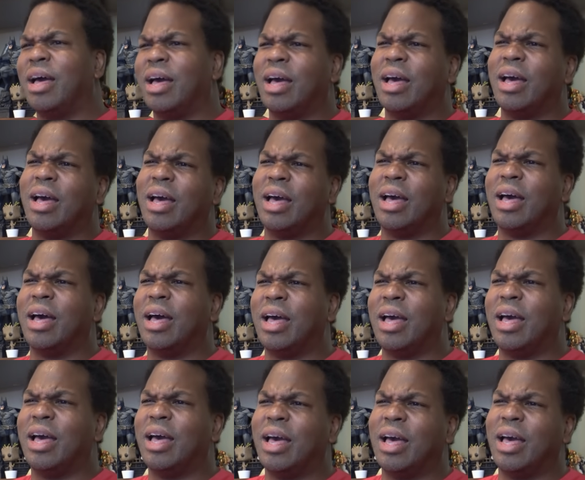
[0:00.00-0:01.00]

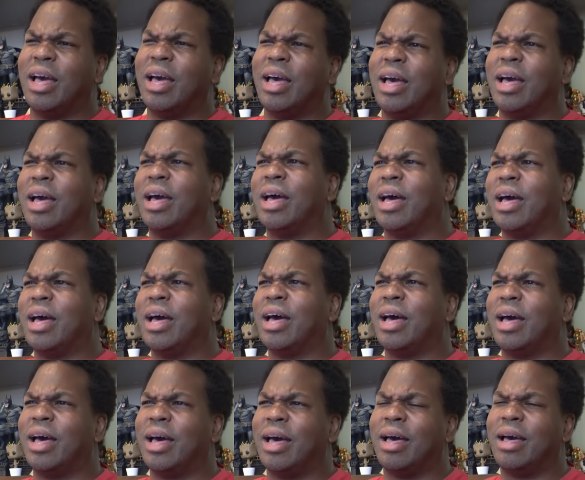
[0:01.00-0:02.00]

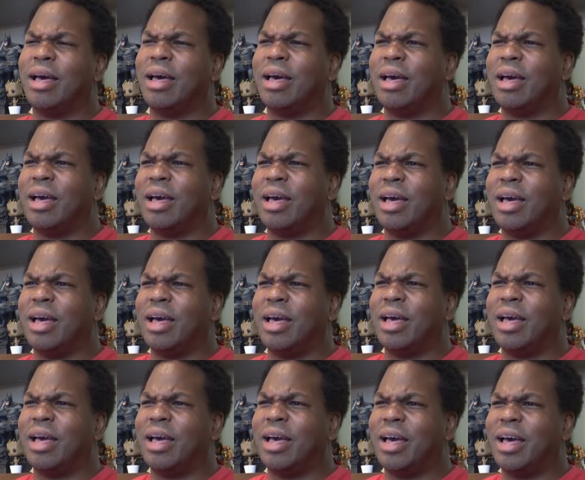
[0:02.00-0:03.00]

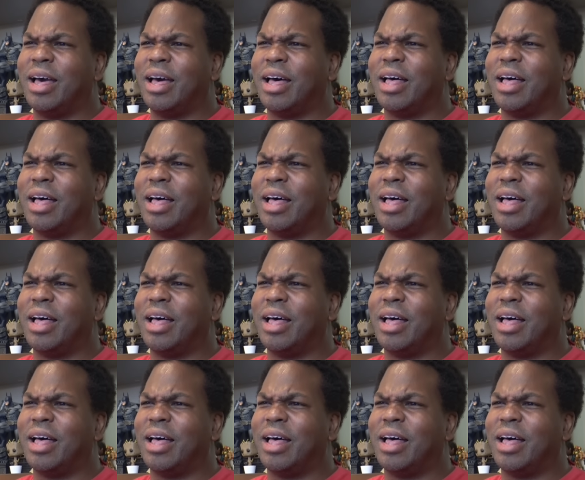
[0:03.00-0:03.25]
This person isn't speaking.